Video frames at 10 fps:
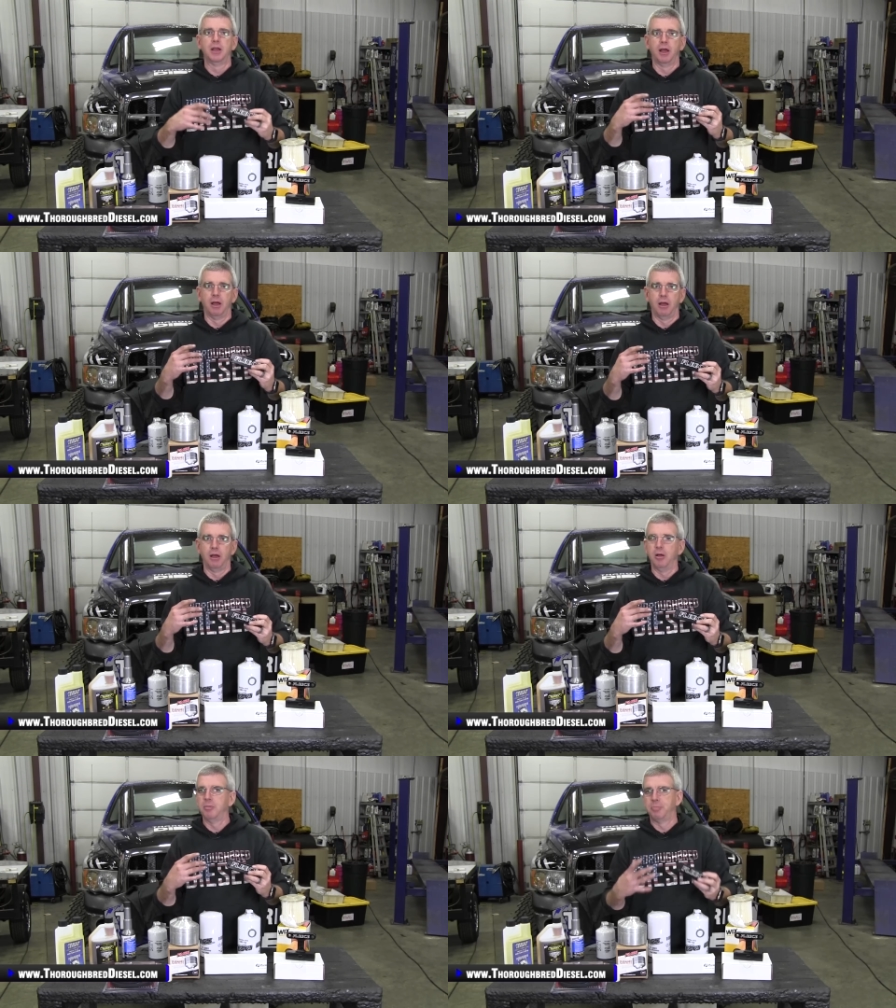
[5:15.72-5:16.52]

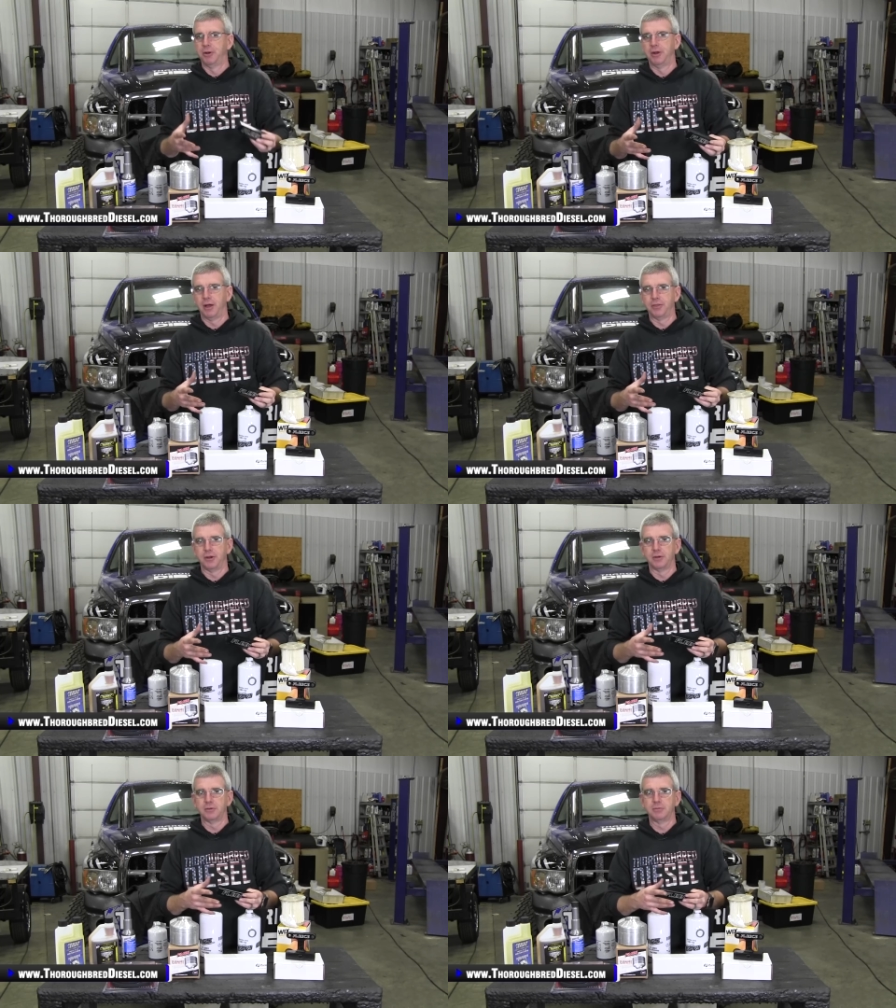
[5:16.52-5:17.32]
Uh, put it on
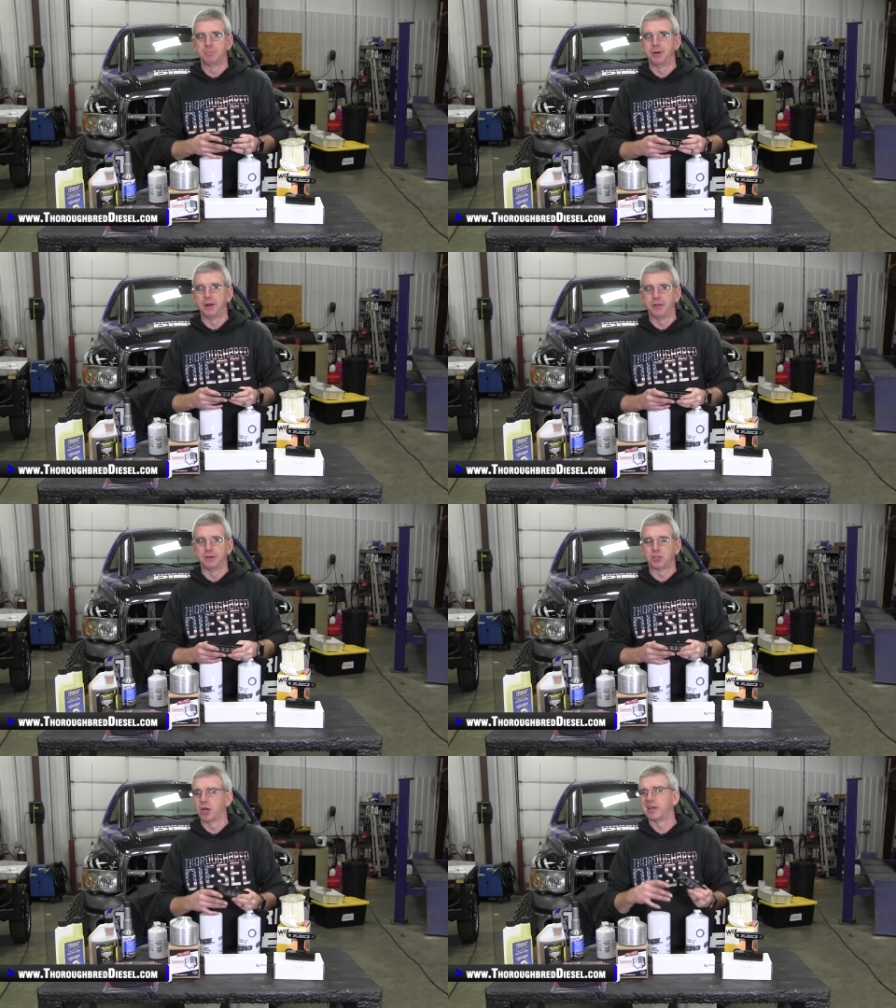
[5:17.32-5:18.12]
their put it on
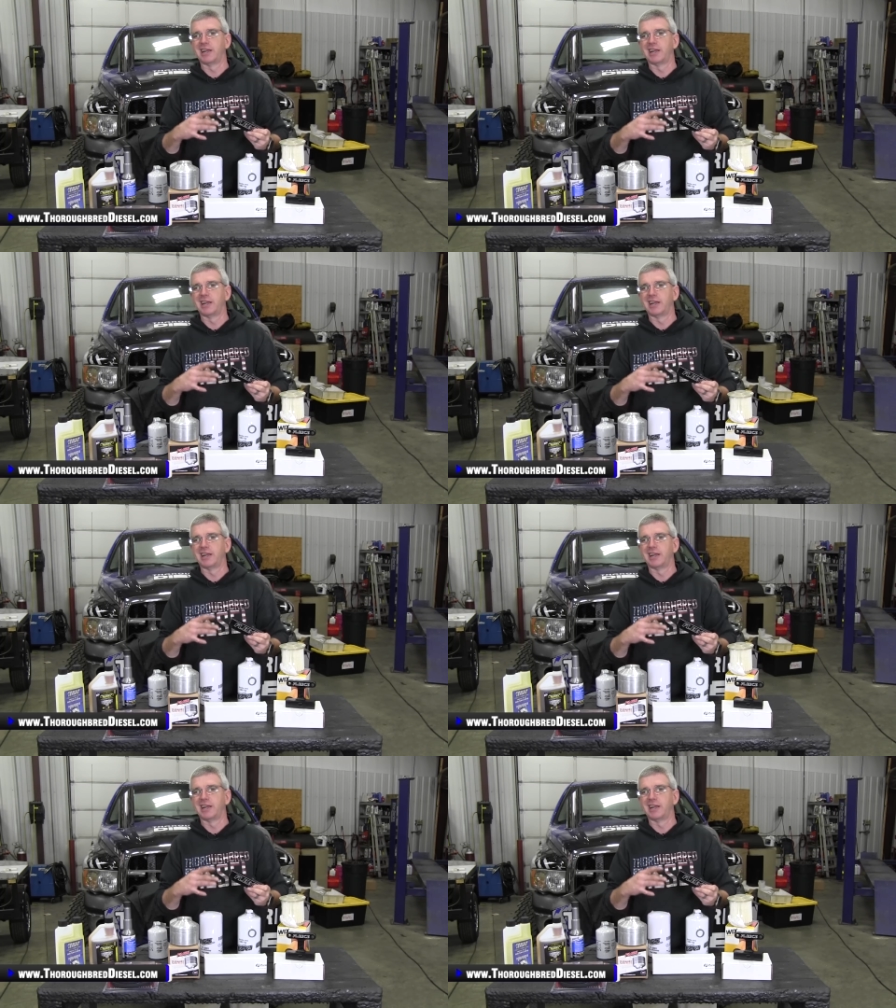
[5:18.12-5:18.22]
their truck.